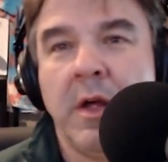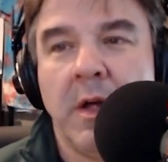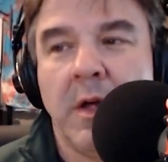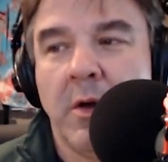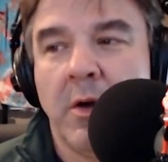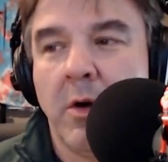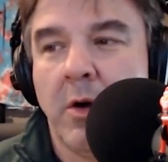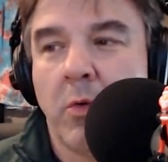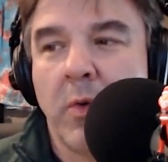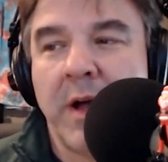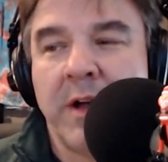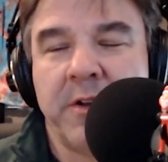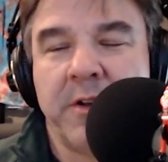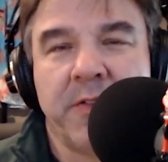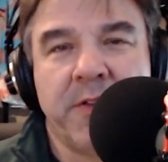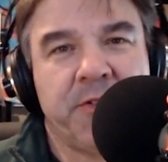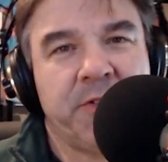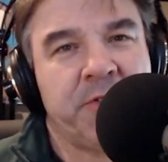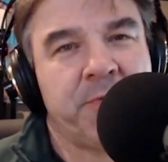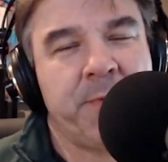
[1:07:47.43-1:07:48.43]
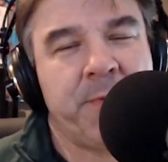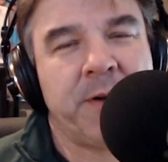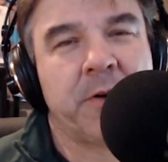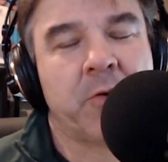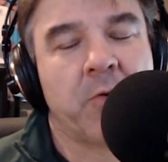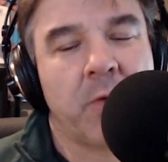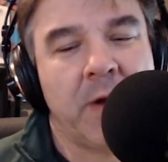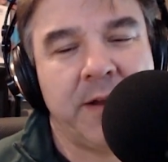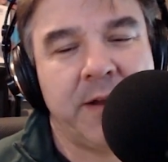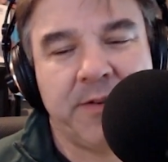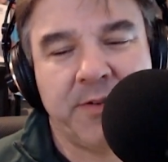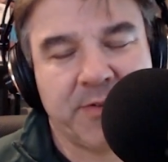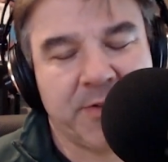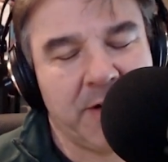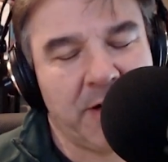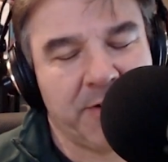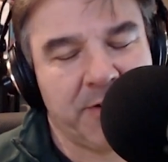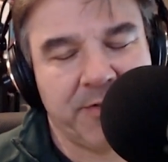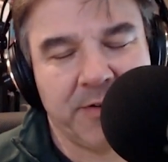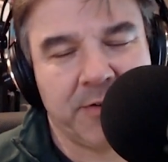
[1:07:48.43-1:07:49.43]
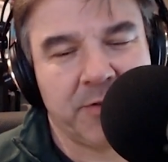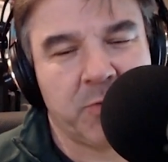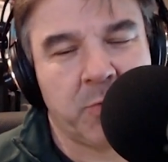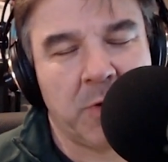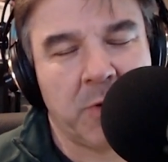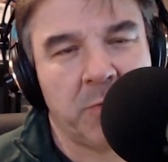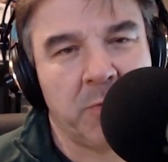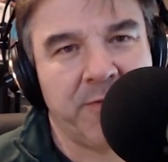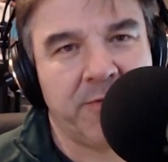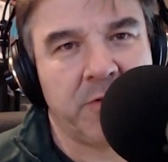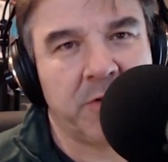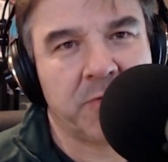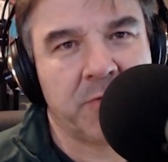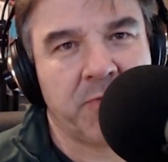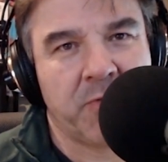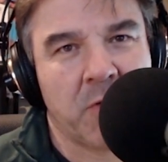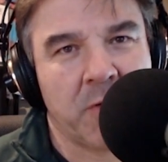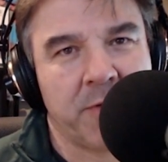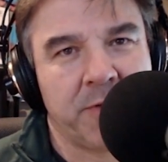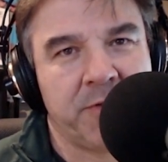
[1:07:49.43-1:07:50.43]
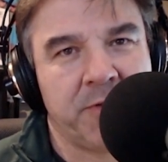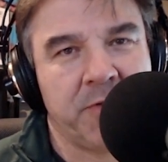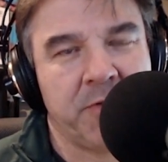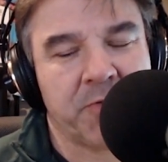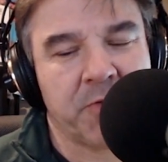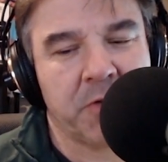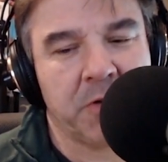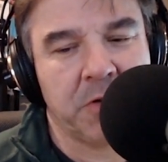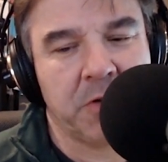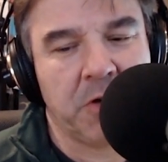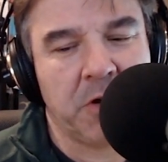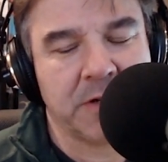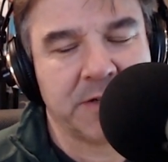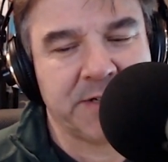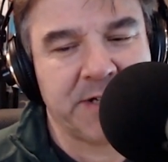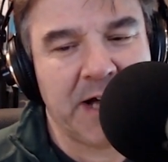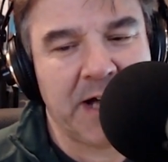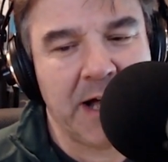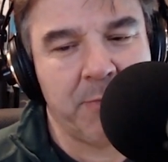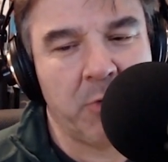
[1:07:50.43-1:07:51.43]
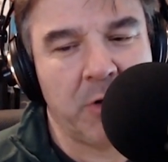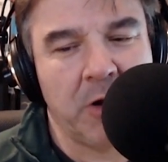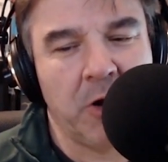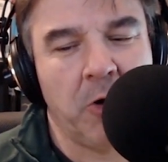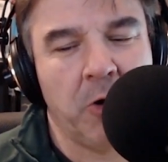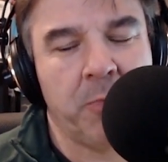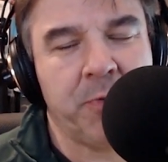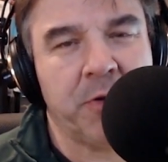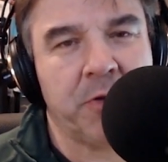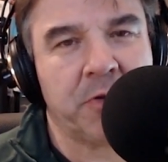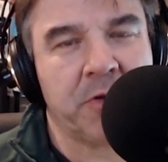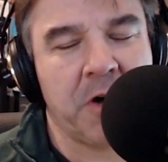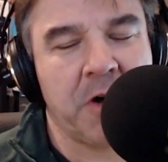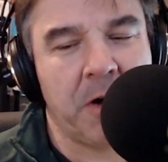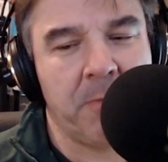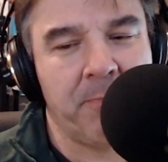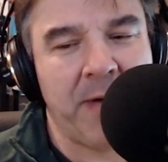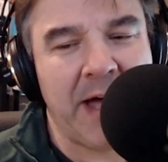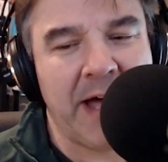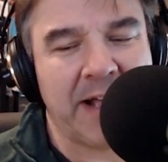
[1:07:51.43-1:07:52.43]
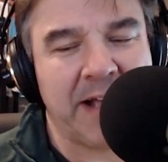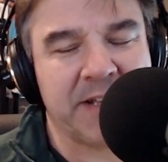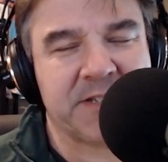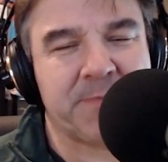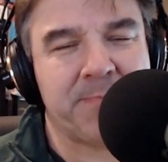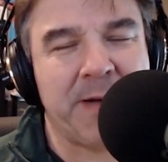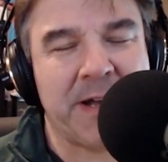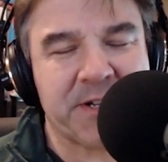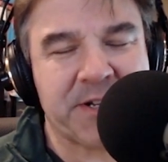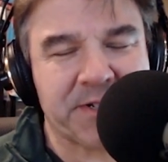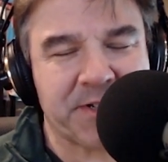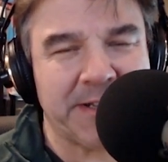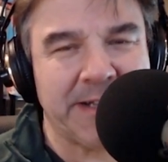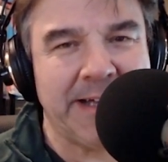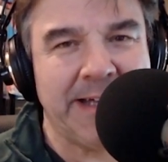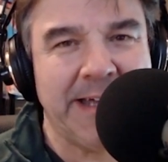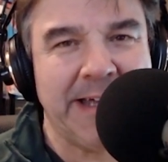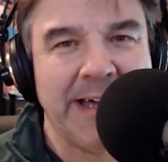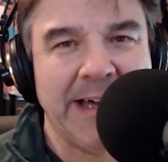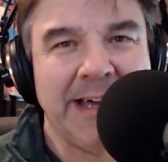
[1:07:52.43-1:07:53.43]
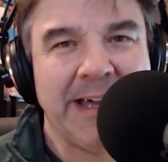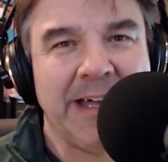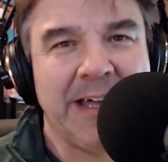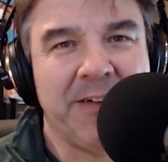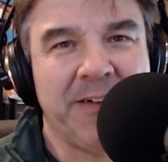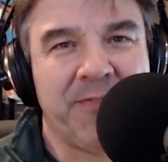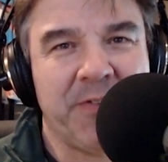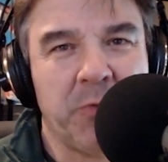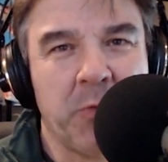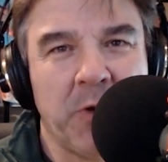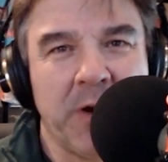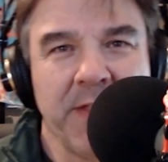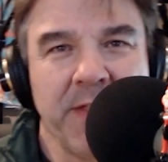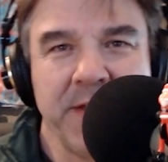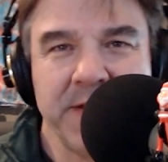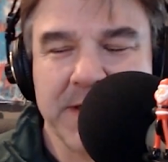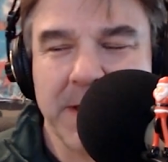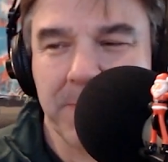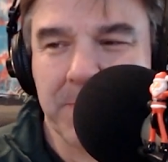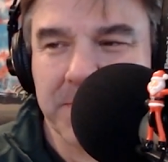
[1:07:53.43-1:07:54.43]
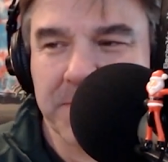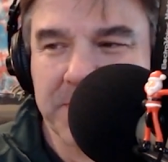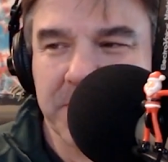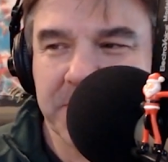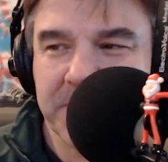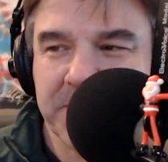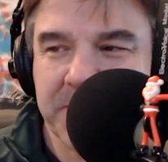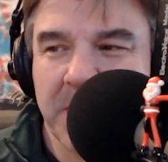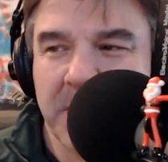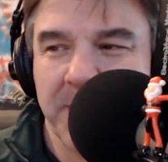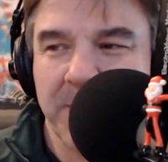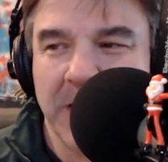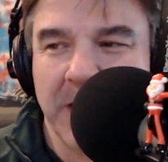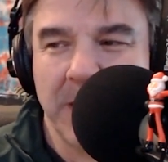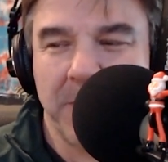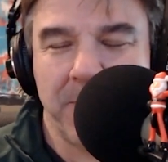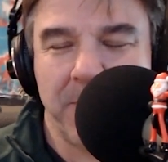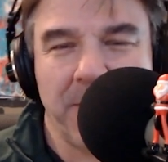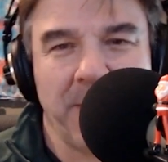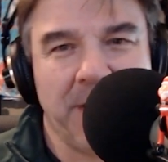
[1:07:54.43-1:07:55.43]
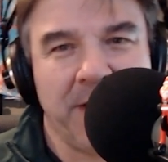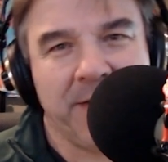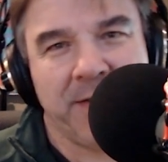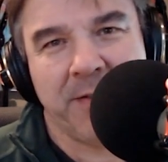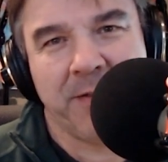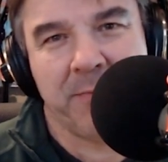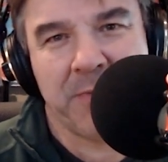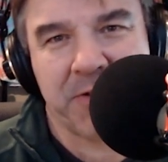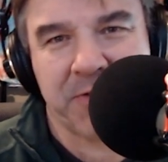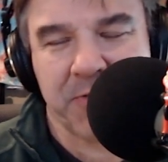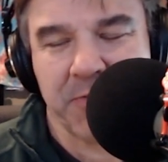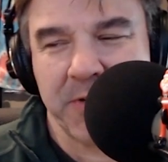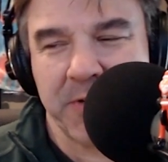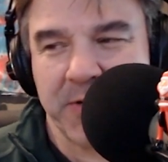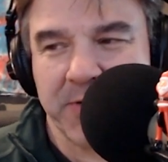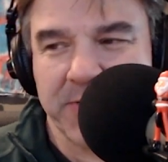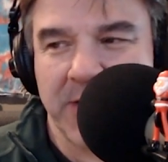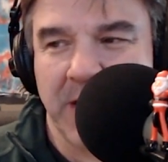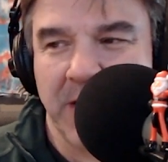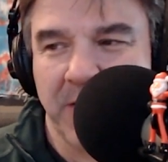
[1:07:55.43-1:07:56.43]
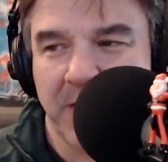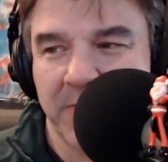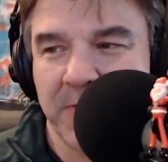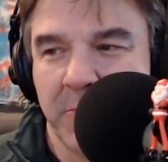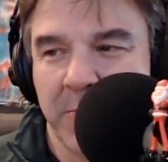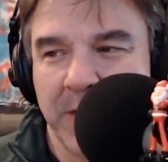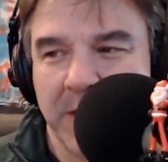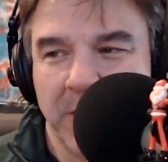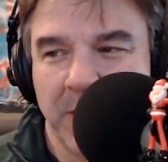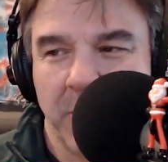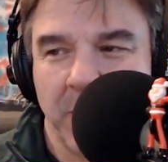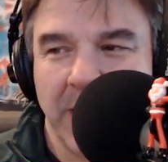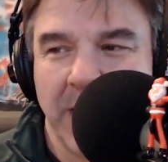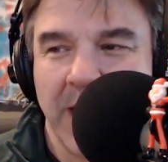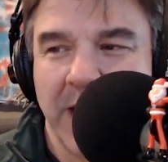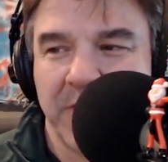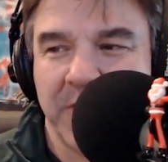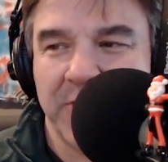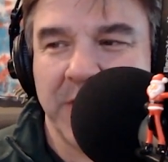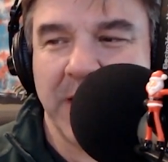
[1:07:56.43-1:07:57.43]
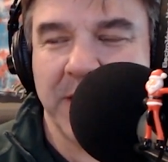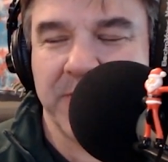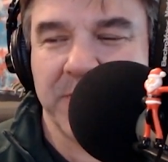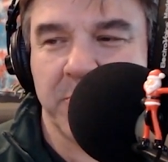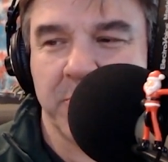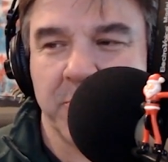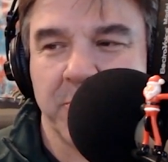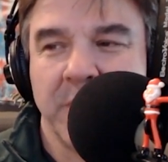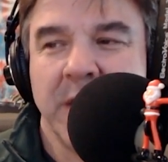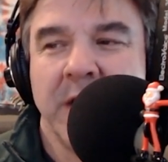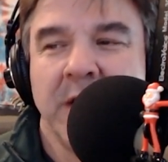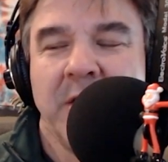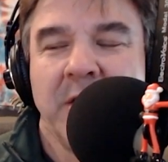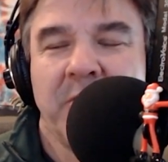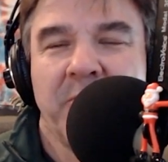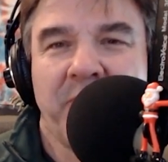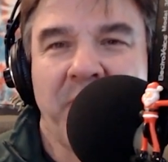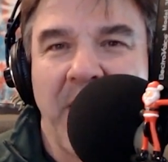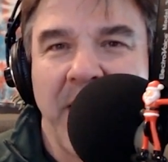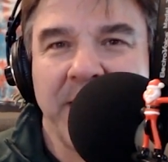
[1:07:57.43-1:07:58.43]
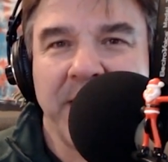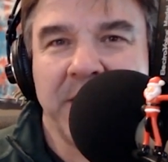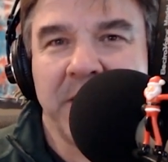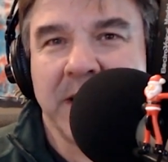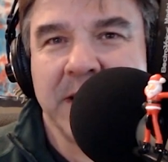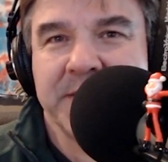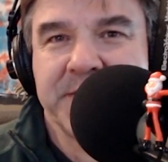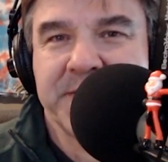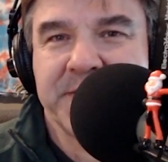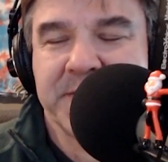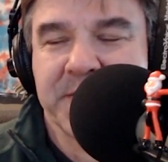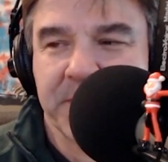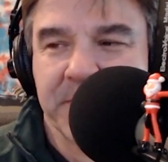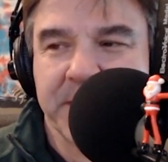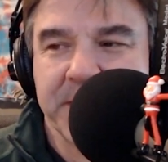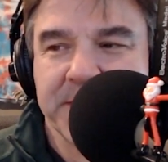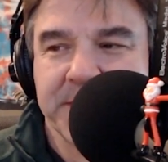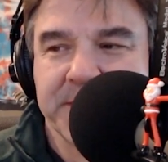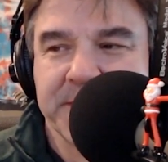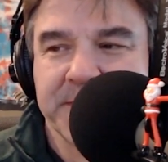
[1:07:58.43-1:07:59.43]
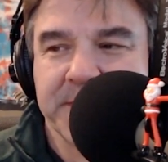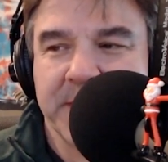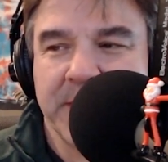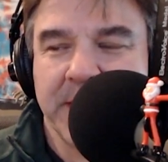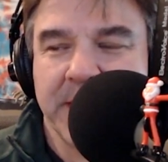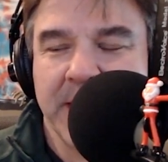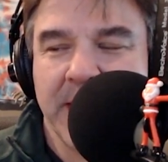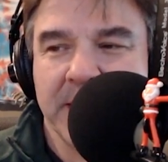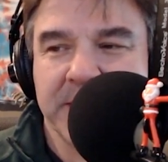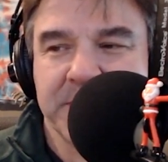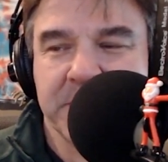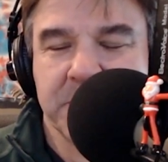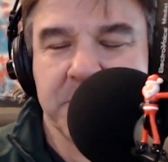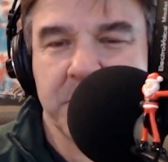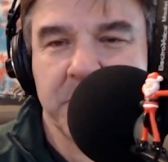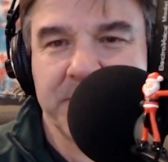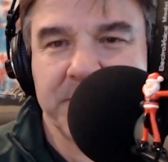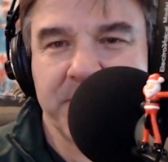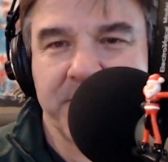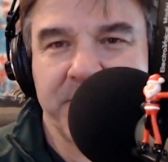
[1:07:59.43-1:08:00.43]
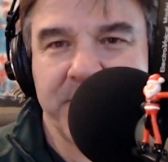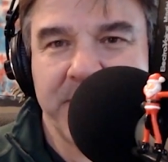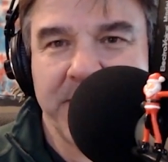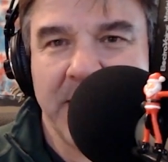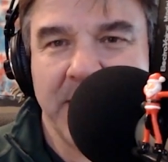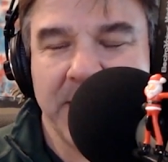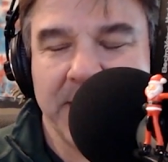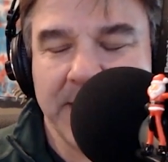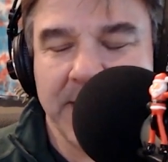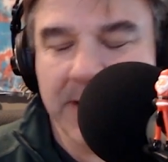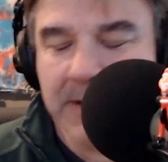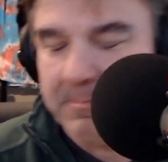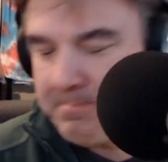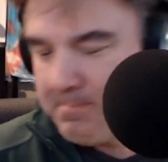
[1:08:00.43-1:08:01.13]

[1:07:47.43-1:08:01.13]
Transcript: Well, Randall, this has been a great discussion. It's one we've looked forward to for a long time. We hope you'll come back, especially if in one of these episodes coming up, the mystery is solved and we actually get some final and serious answers with some finality.